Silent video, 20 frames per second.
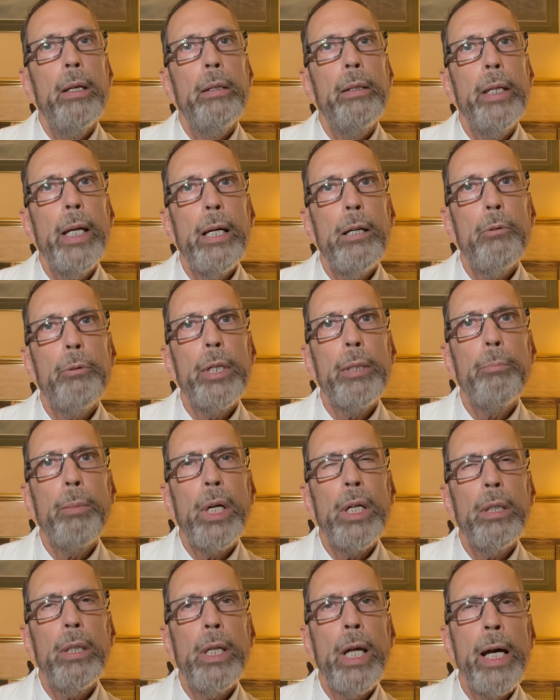Now, in
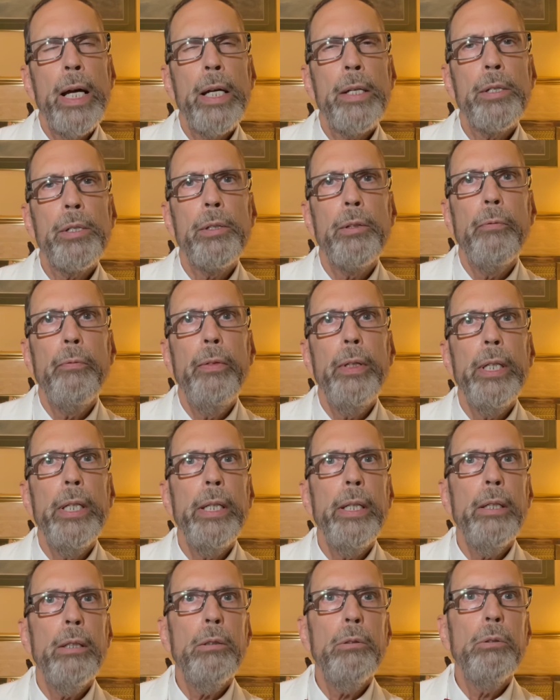my last
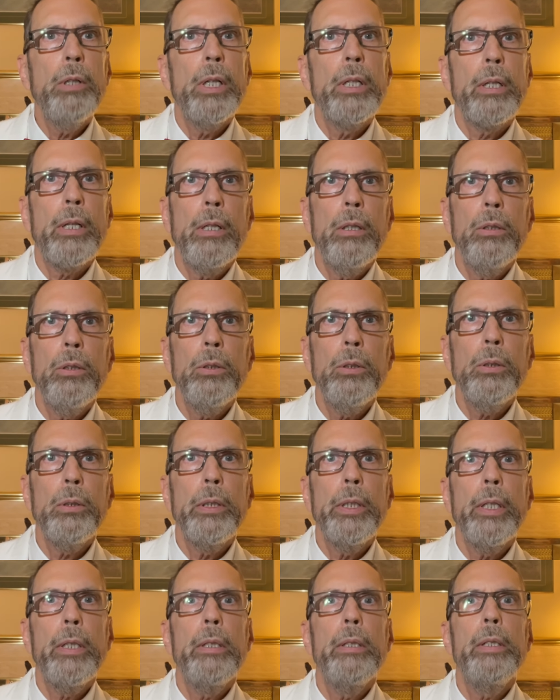video called